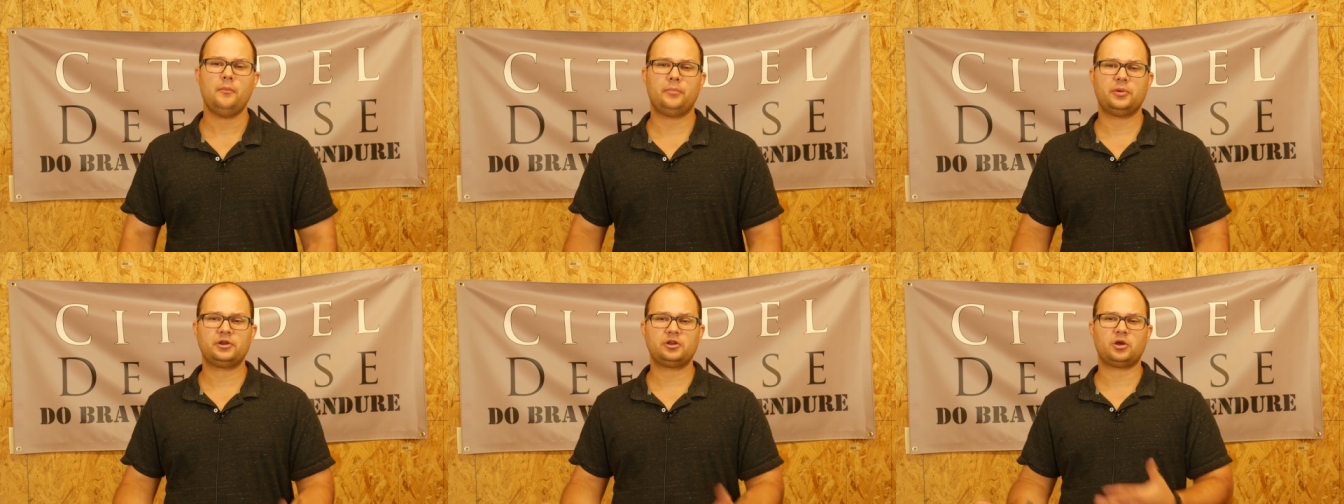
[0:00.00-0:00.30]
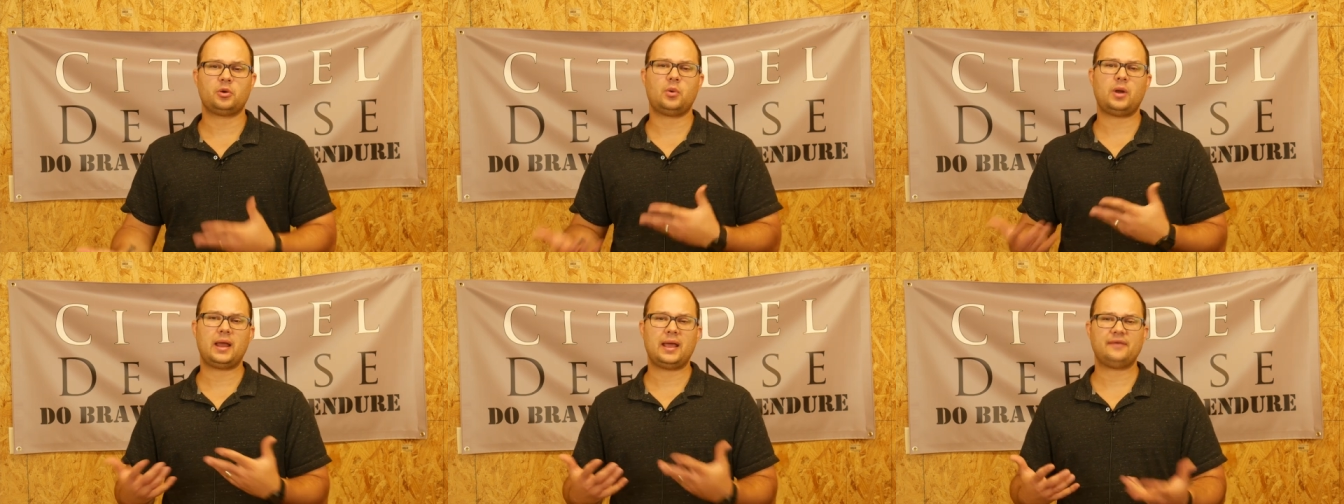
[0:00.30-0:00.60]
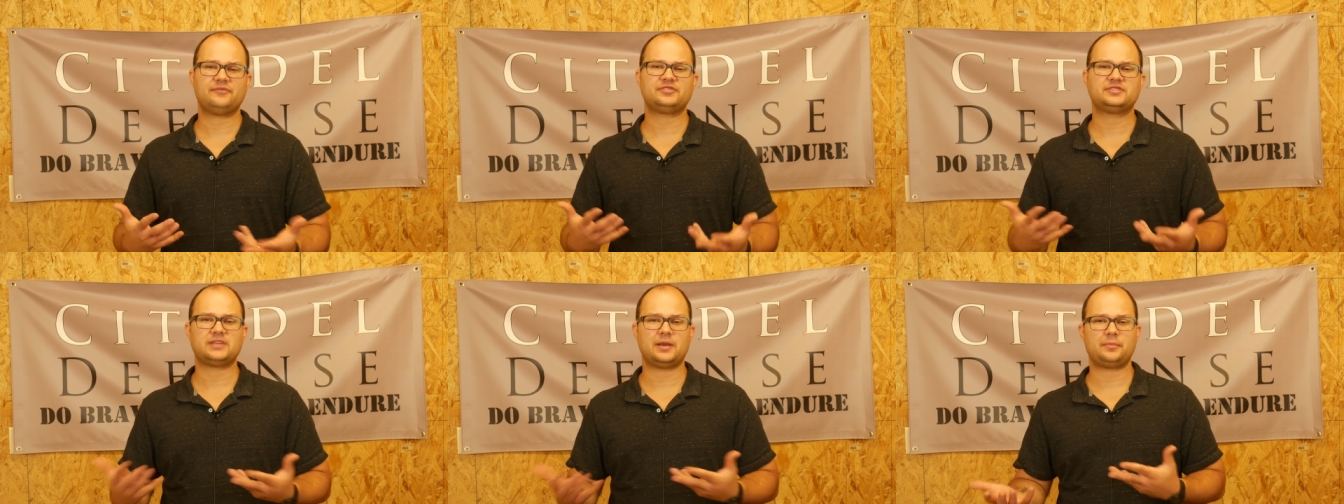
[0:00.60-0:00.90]
but you're gonna wanna
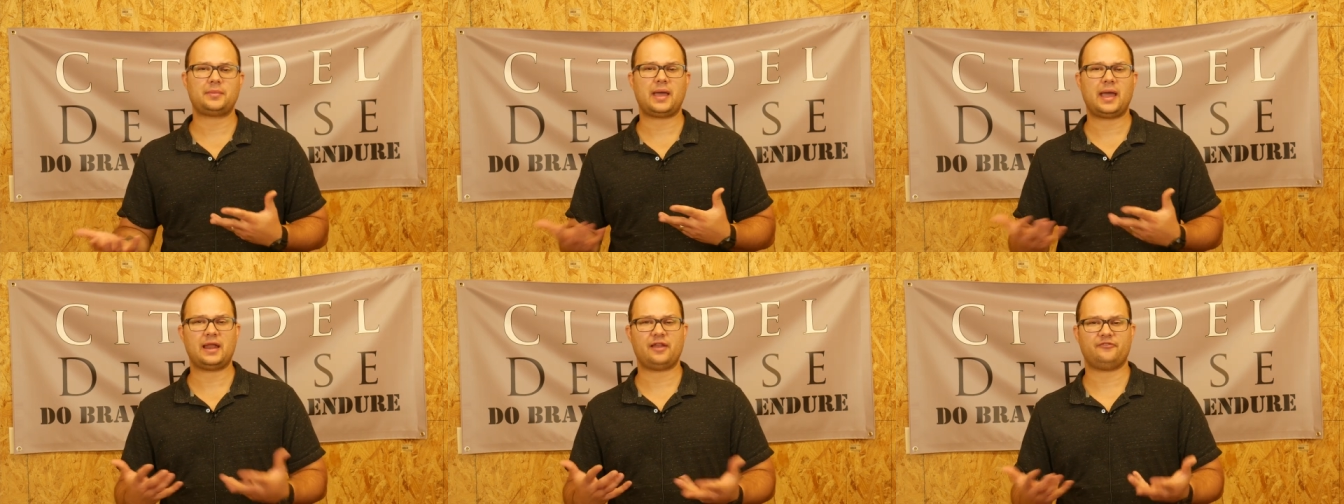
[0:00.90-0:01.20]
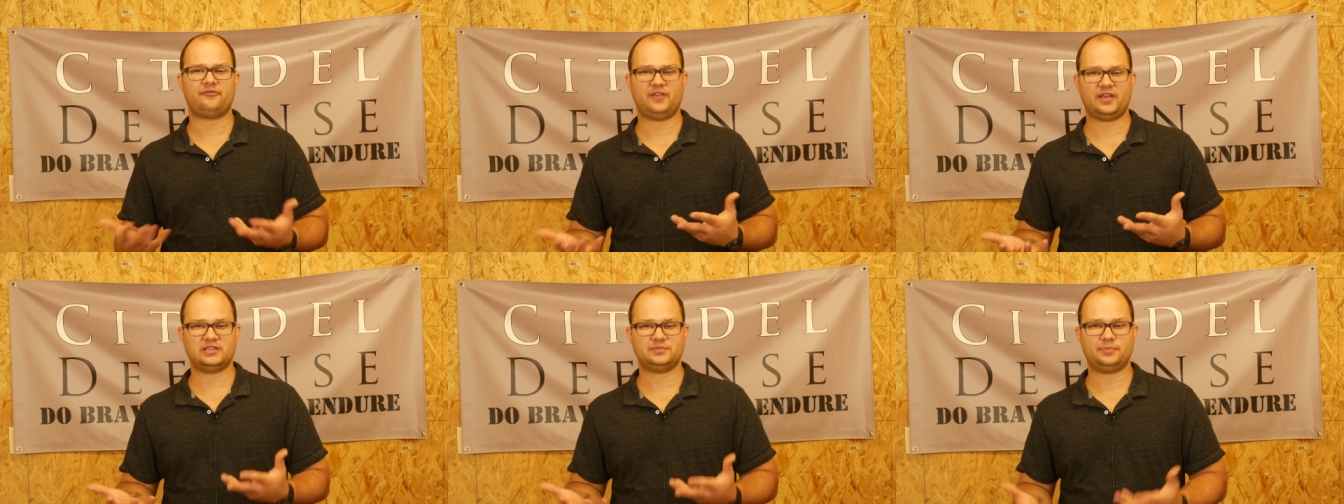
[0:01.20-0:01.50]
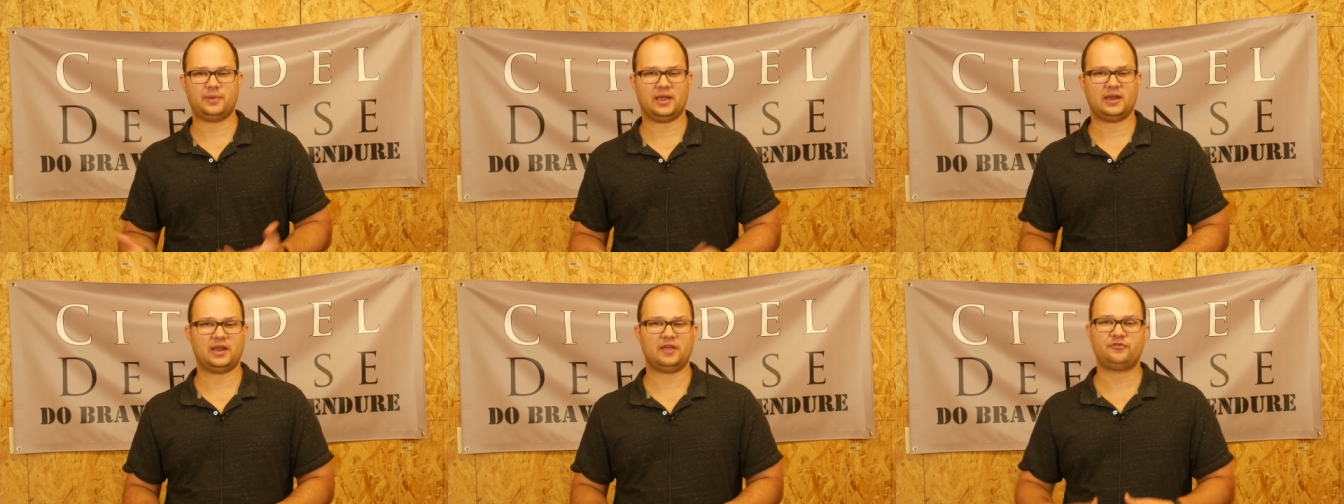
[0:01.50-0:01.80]
have some kind of face
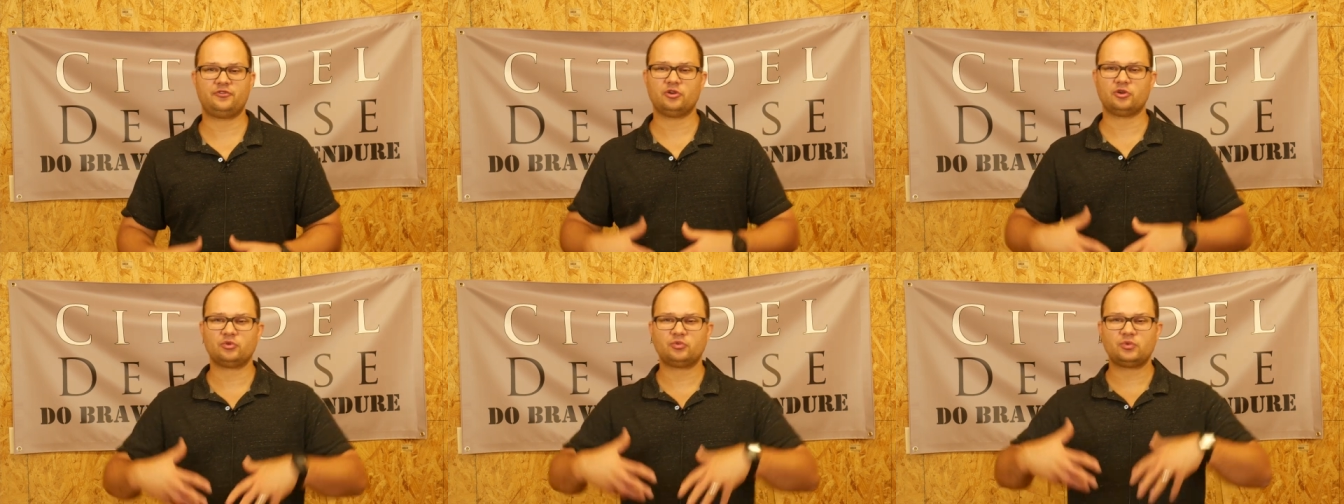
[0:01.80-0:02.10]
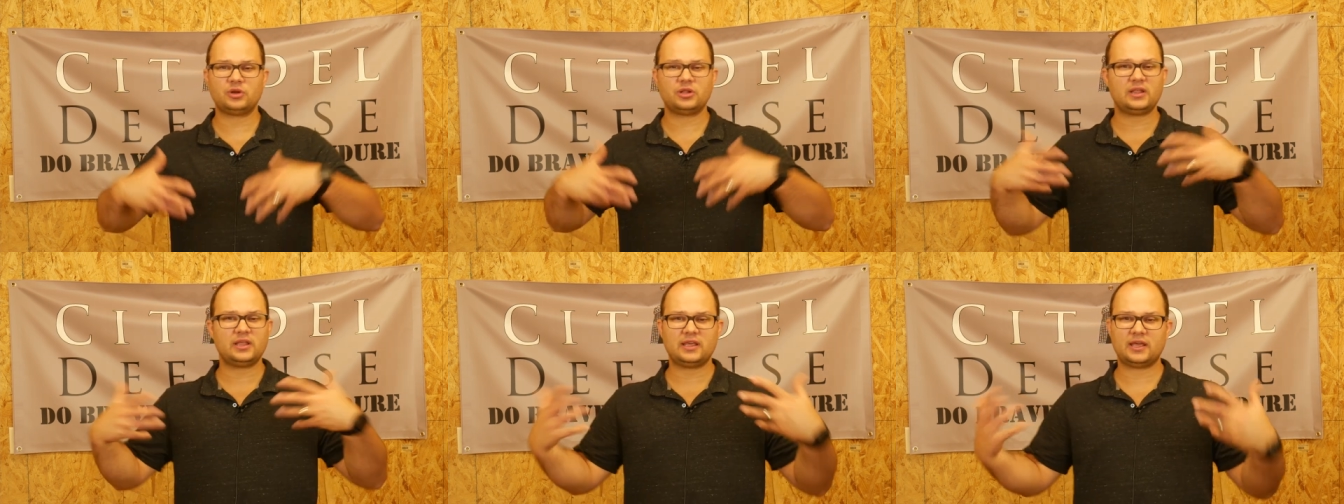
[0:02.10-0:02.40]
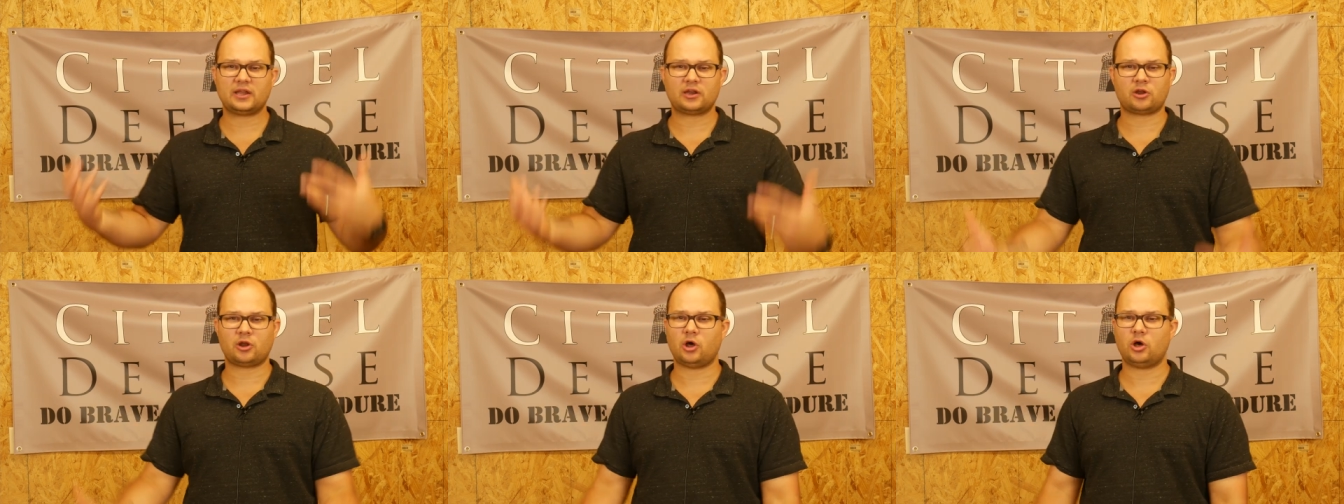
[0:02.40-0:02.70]
paint. If you're really
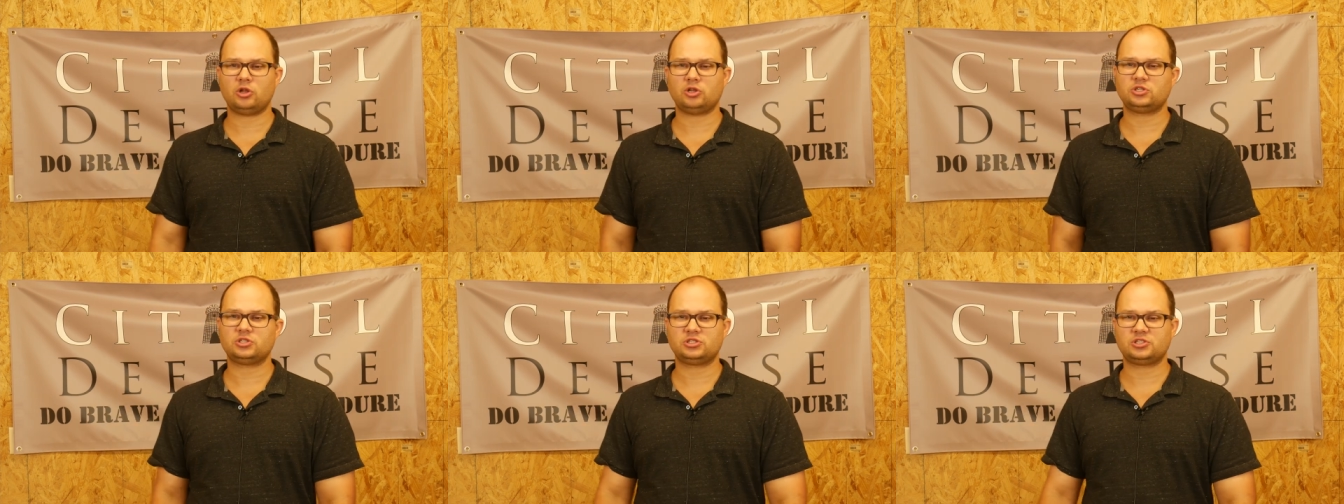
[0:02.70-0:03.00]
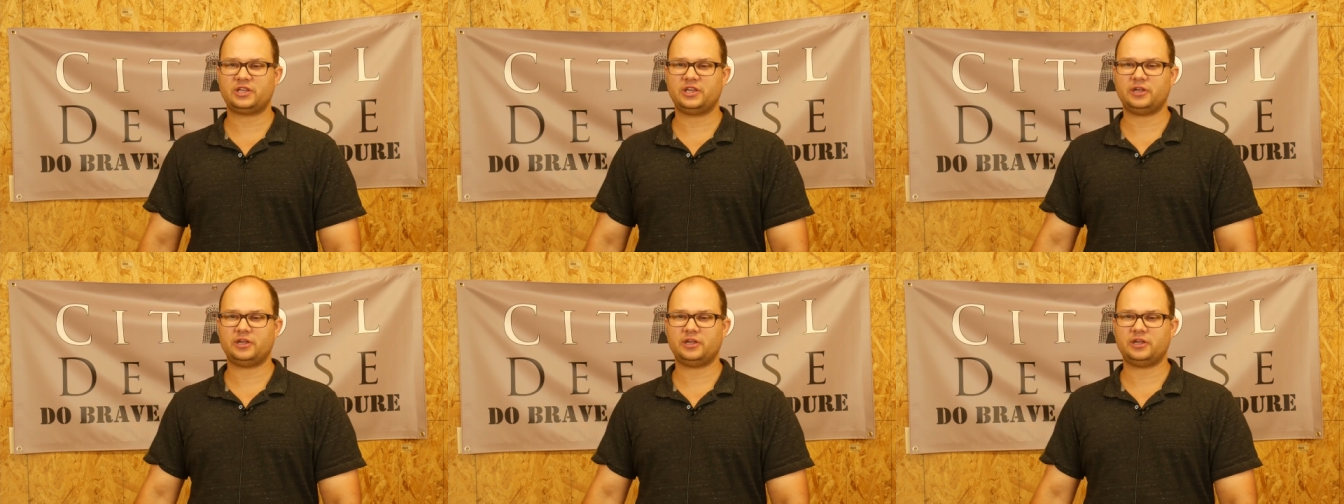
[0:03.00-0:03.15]
getting all